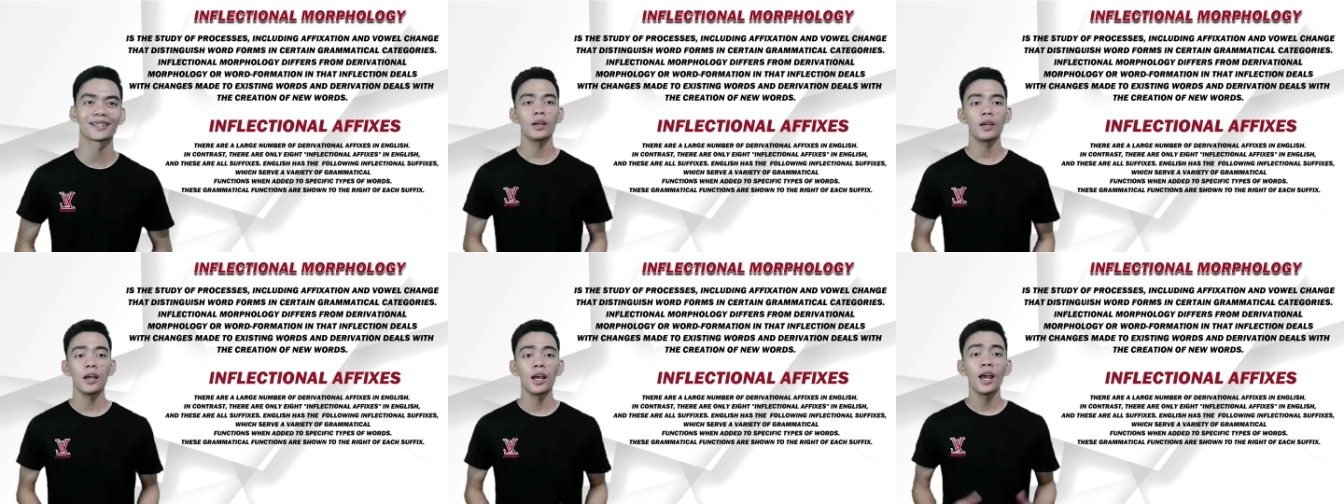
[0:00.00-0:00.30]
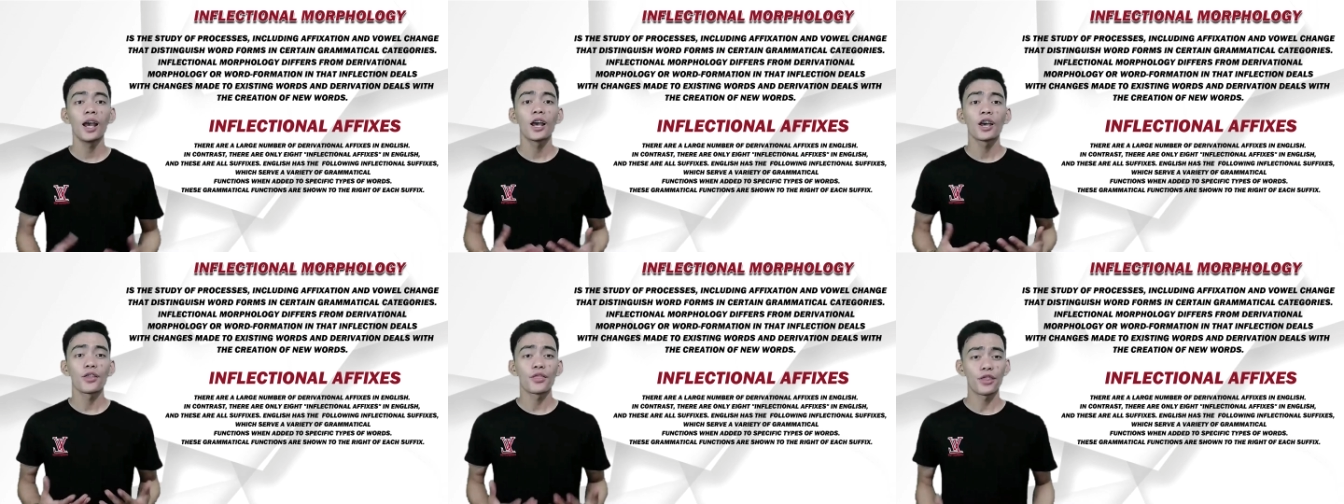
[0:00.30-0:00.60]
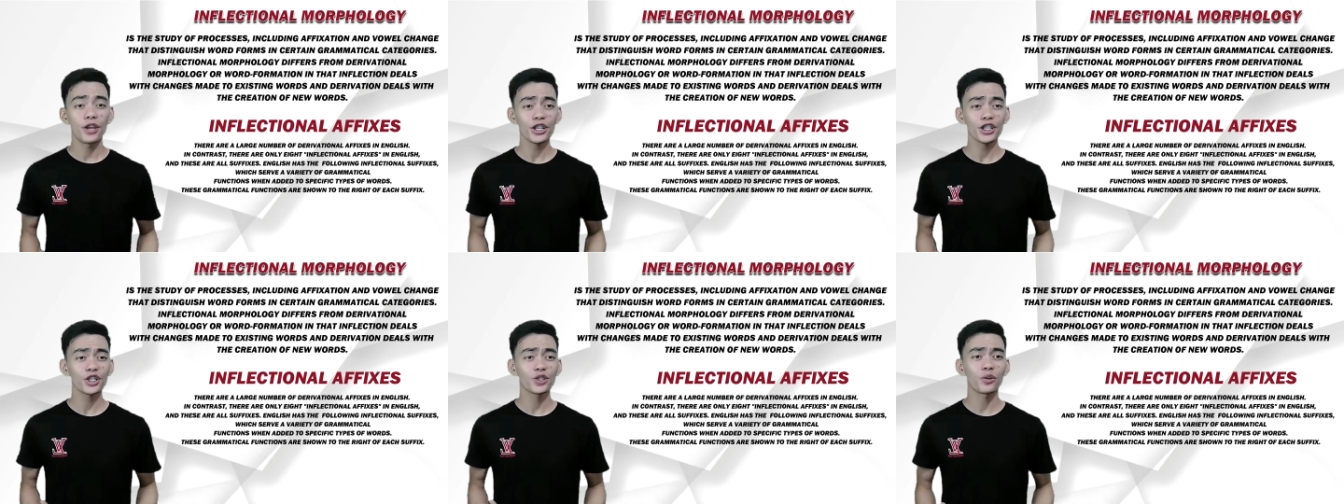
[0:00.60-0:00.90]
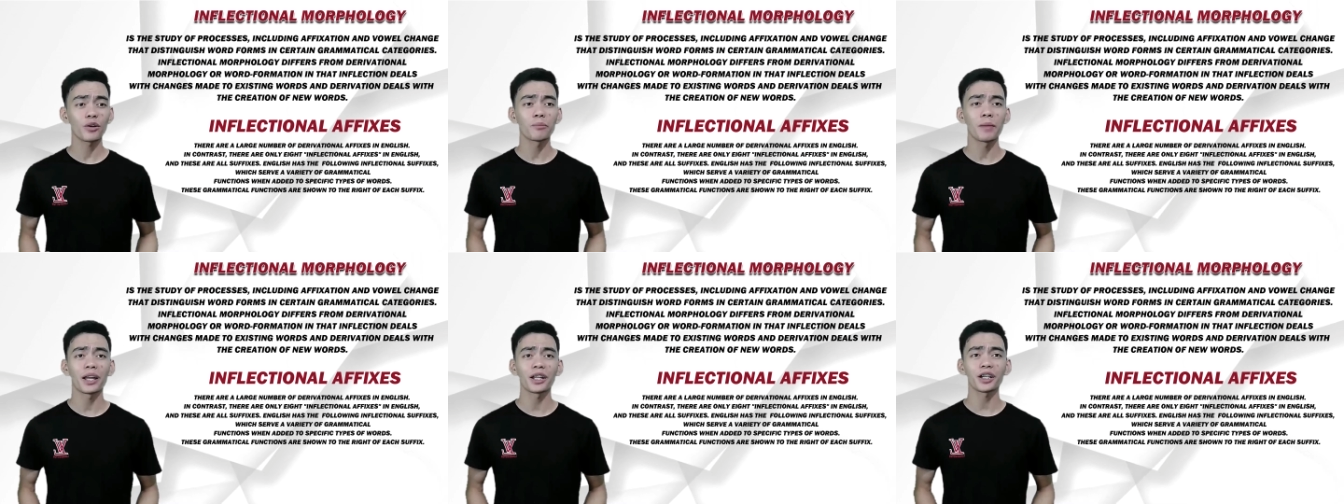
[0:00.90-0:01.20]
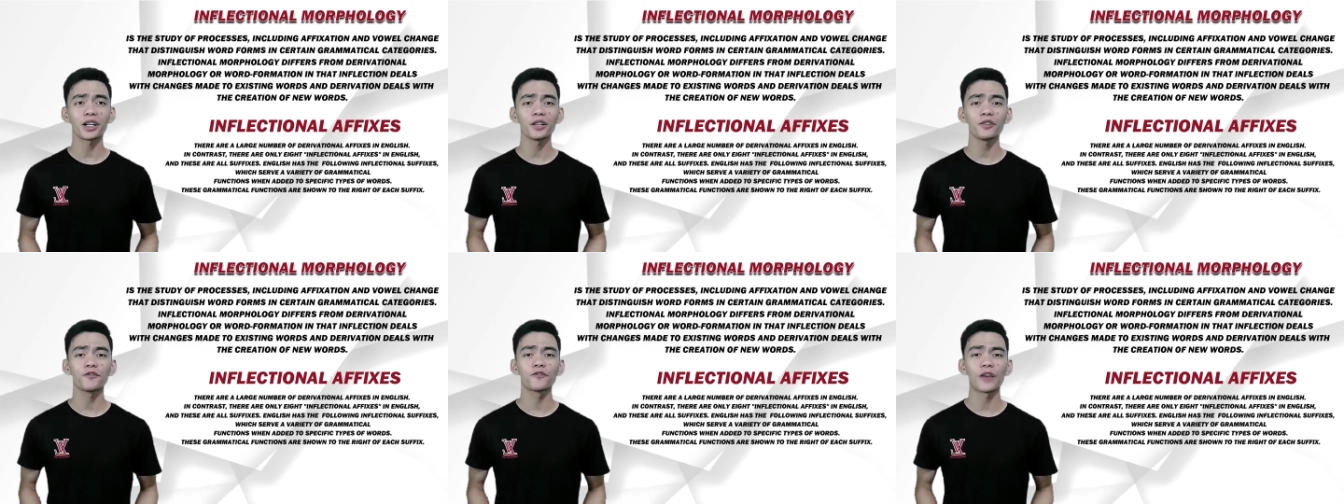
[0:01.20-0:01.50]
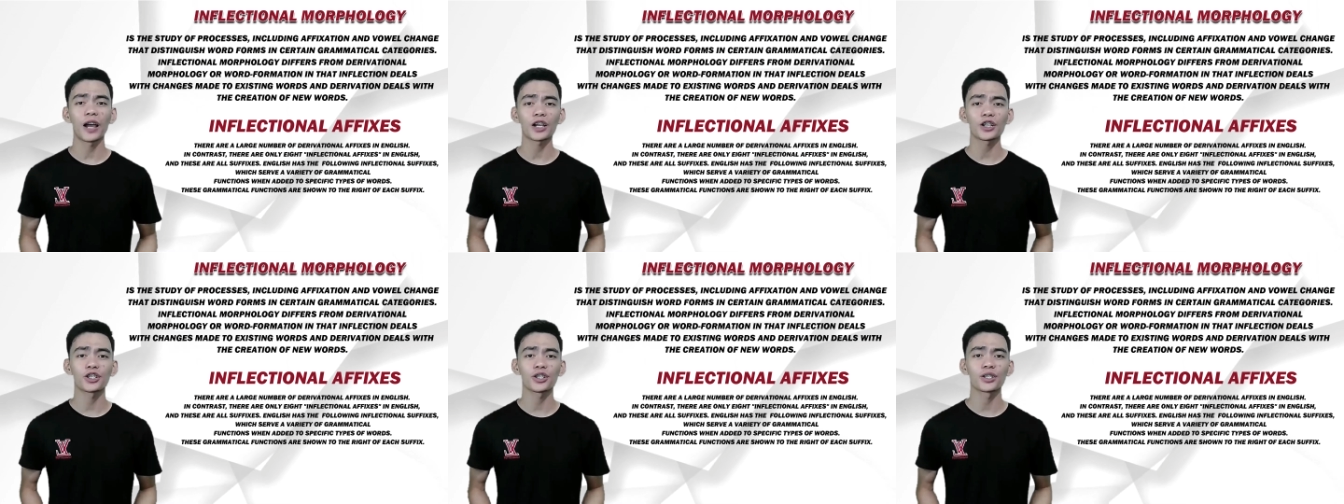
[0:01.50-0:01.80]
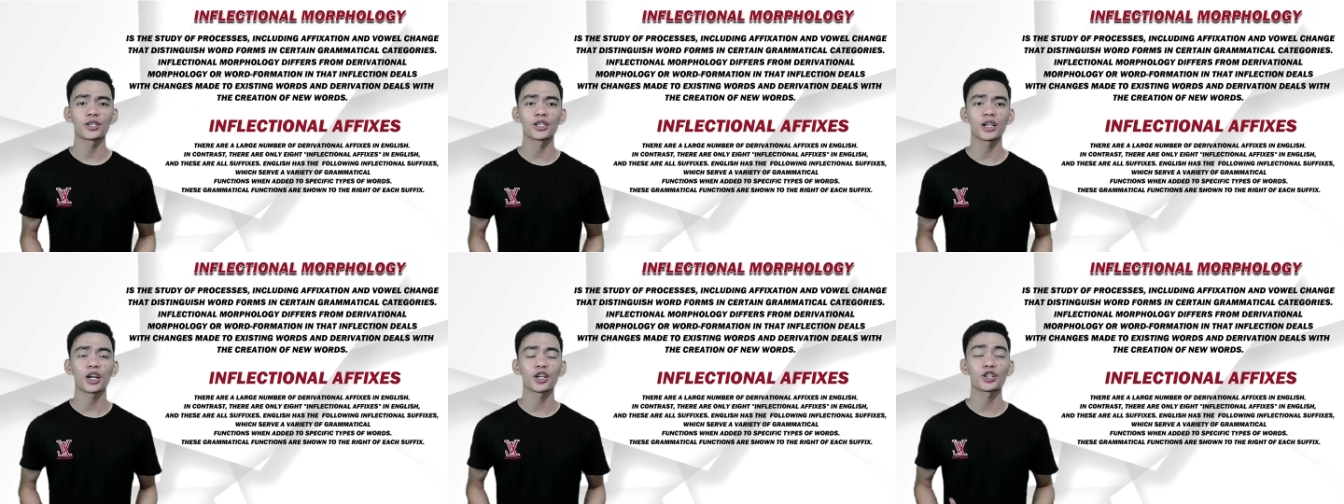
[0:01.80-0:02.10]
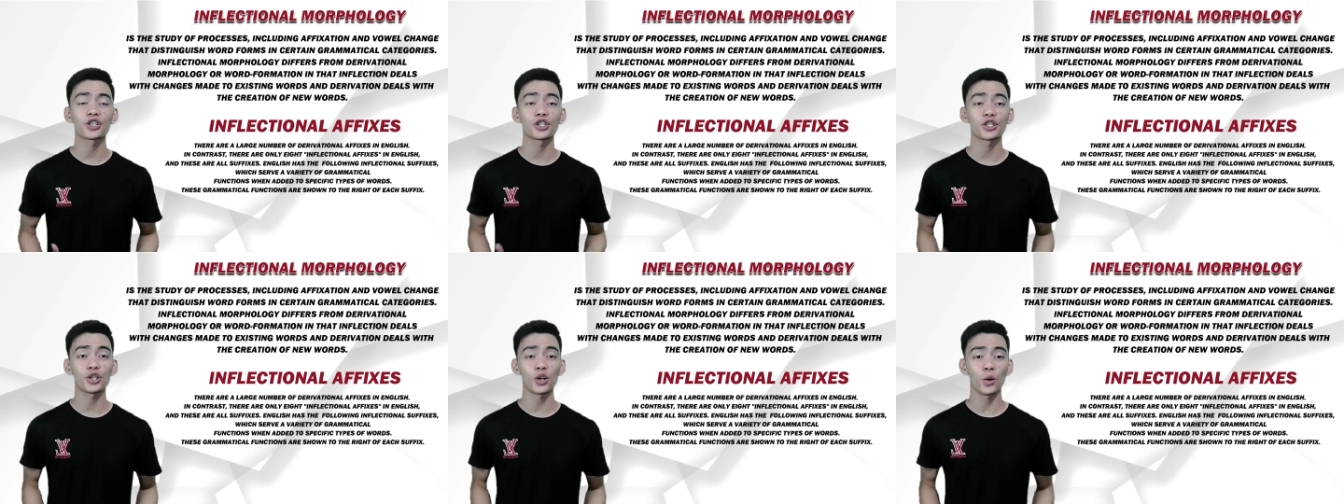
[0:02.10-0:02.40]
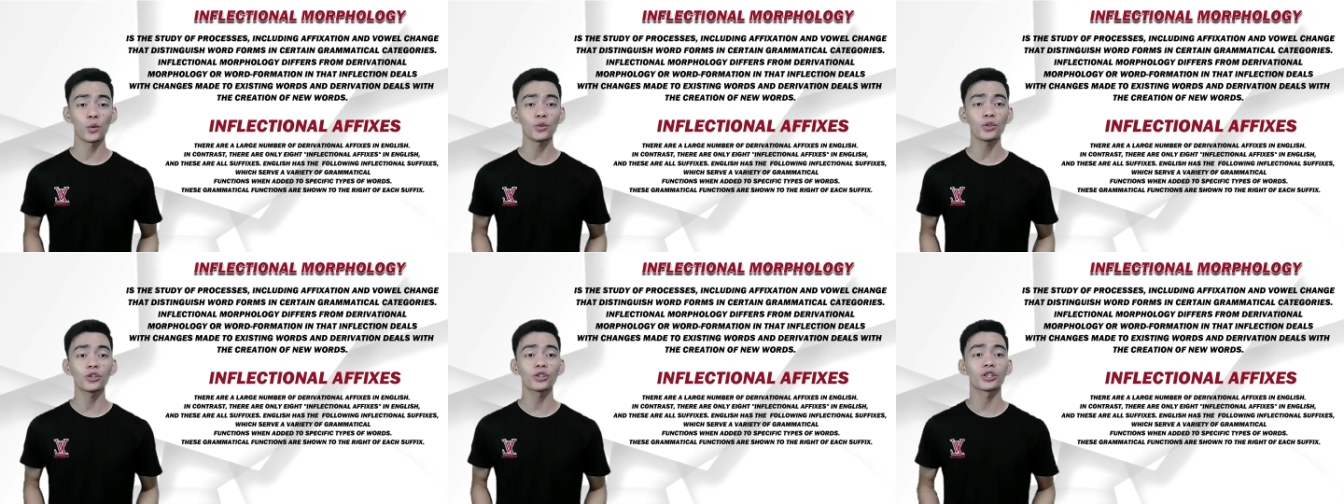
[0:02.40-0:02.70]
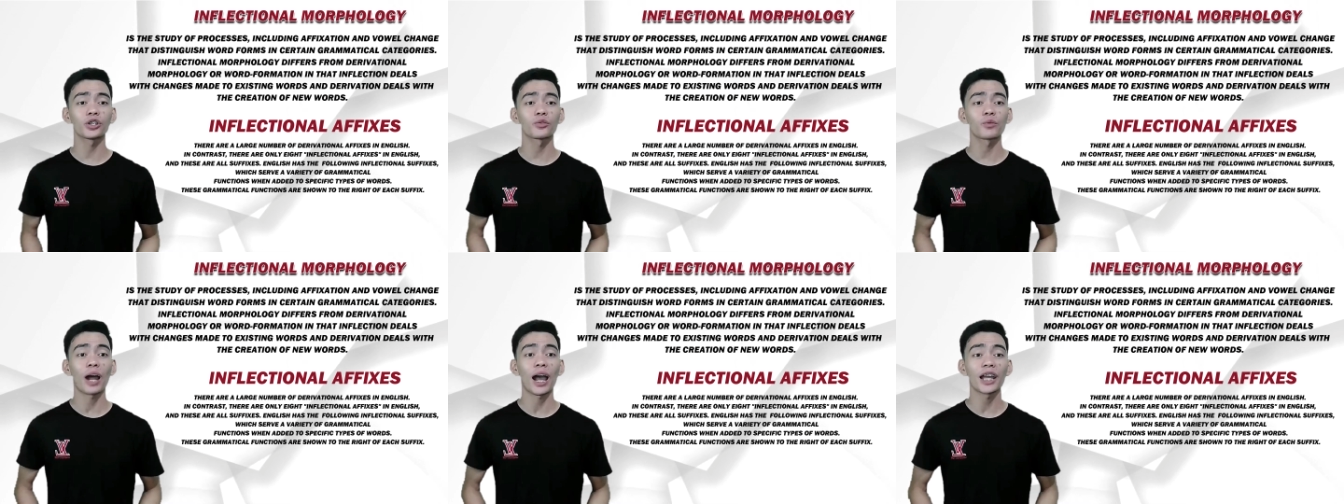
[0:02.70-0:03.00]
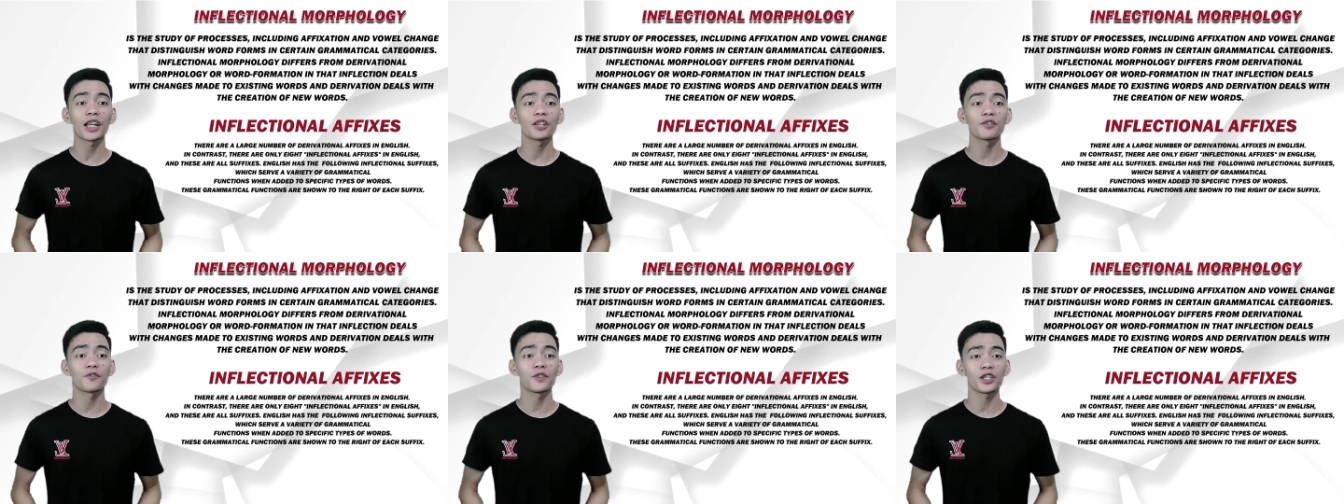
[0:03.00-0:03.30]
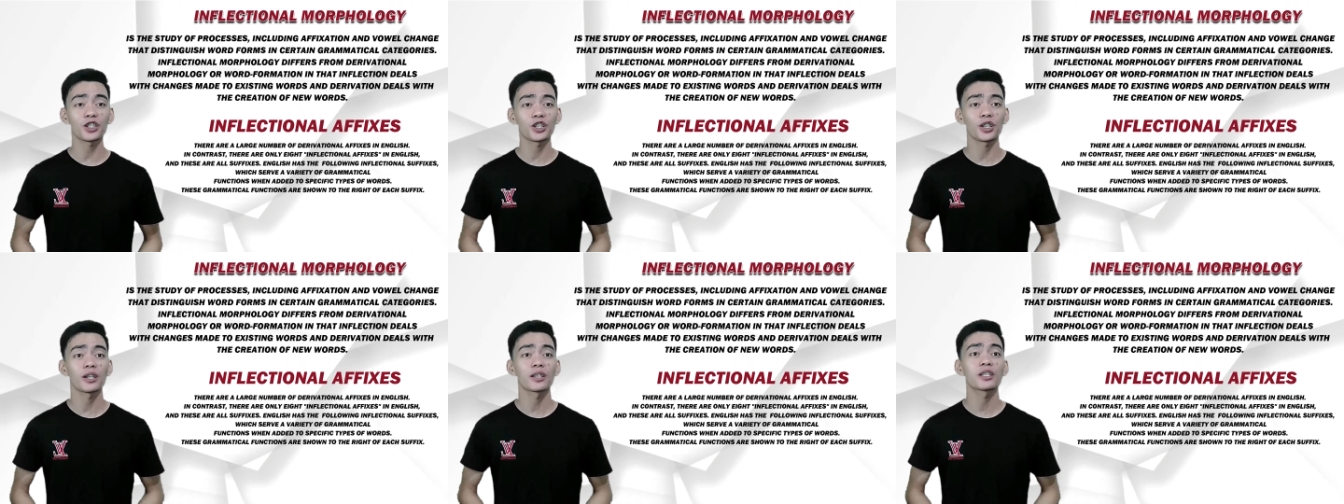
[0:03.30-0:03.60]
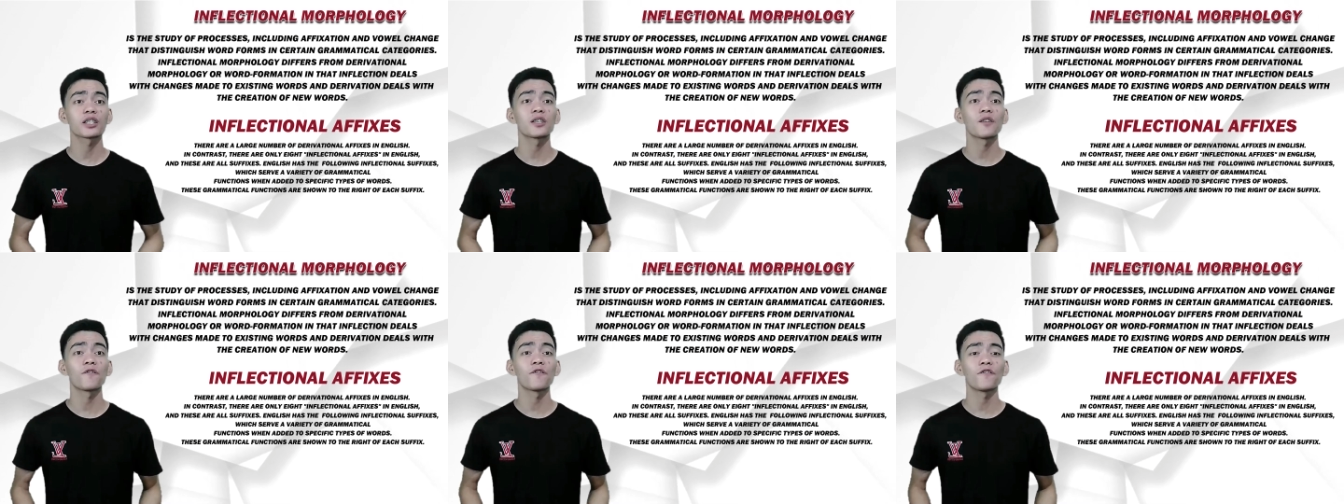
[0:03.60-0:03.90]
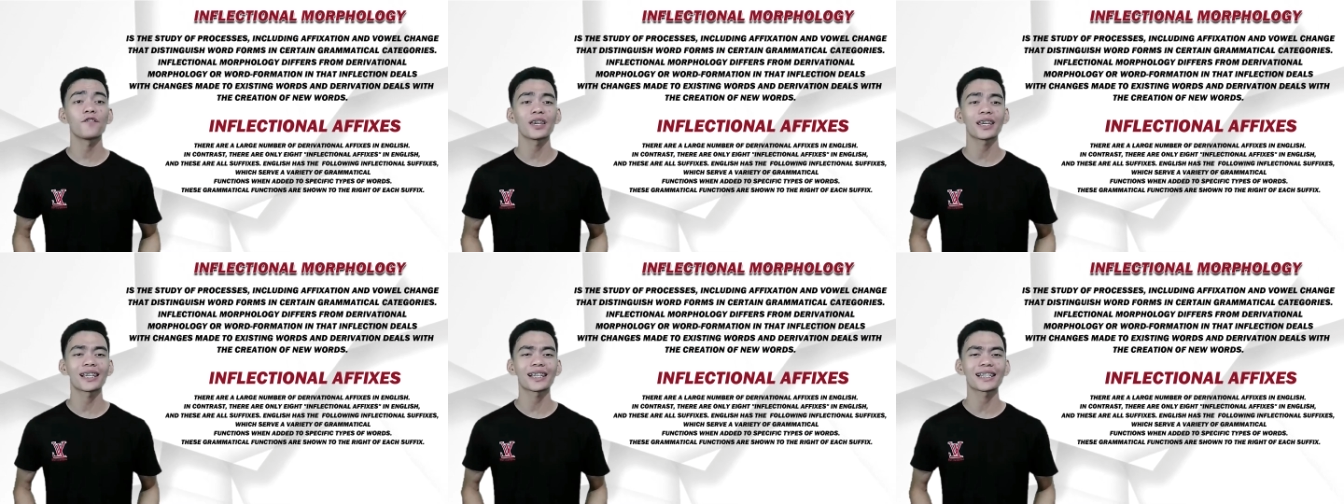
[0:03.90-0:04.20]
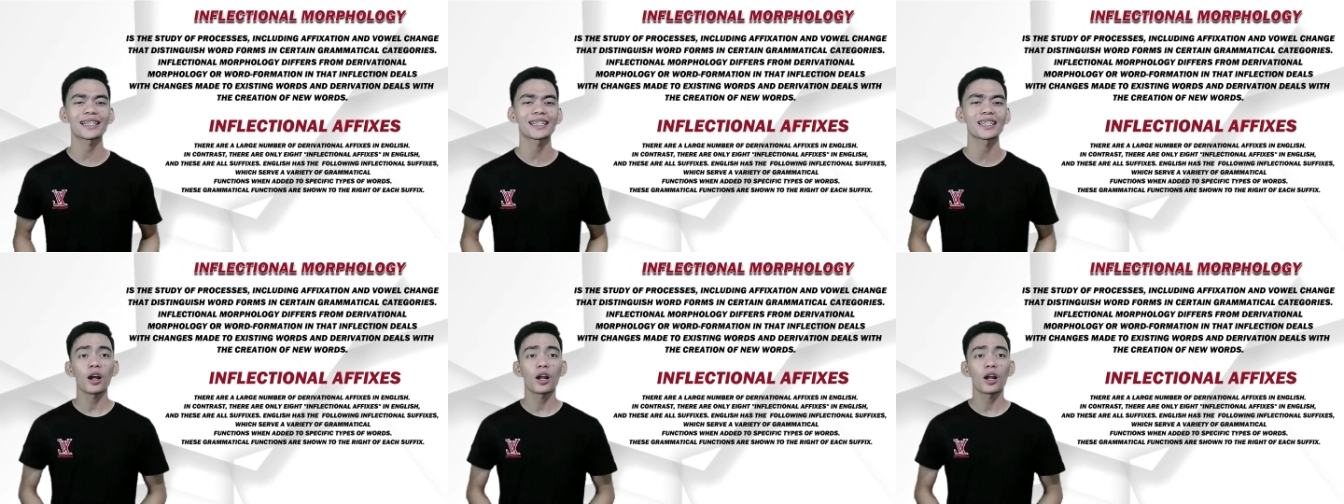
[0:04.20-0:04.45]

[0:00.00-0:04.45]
These grammatical functions are shown to the right of each suffix.